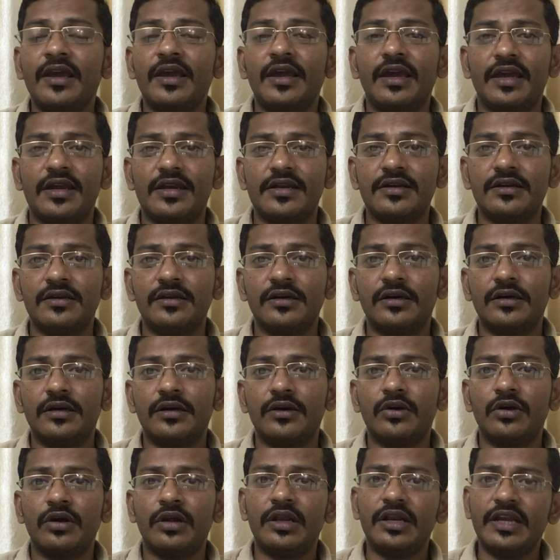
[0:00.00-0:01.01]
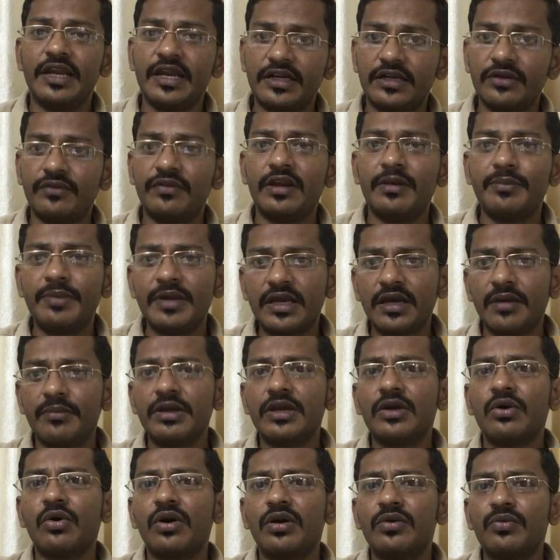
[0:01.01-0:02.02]
And later we'll be
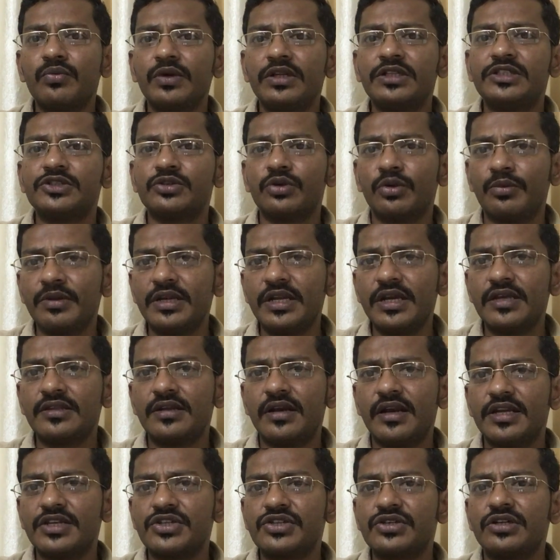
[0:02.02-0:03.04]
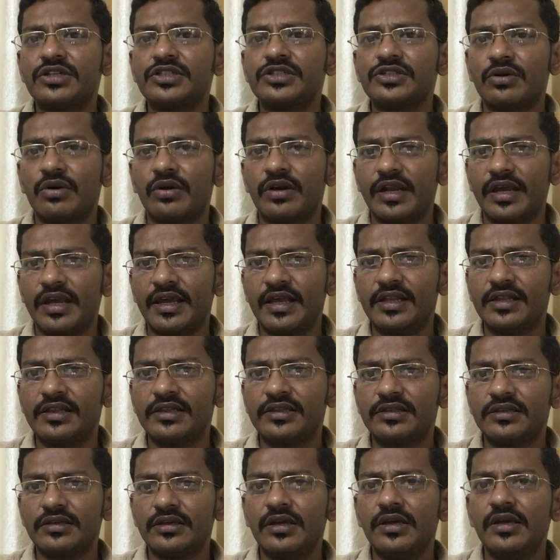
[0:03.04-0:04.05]
coming on with so many other lectures on
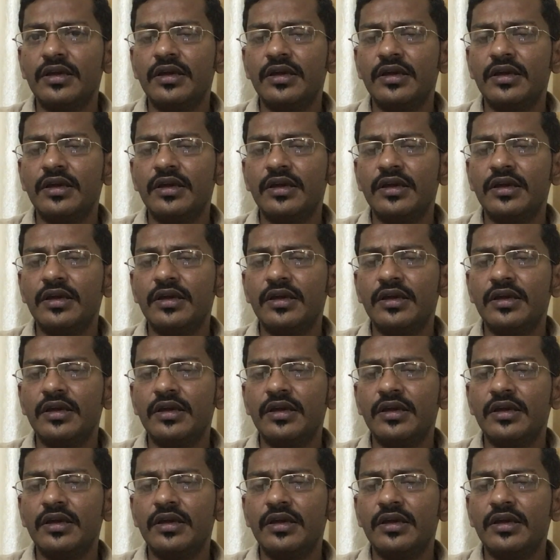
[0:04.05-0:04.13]
health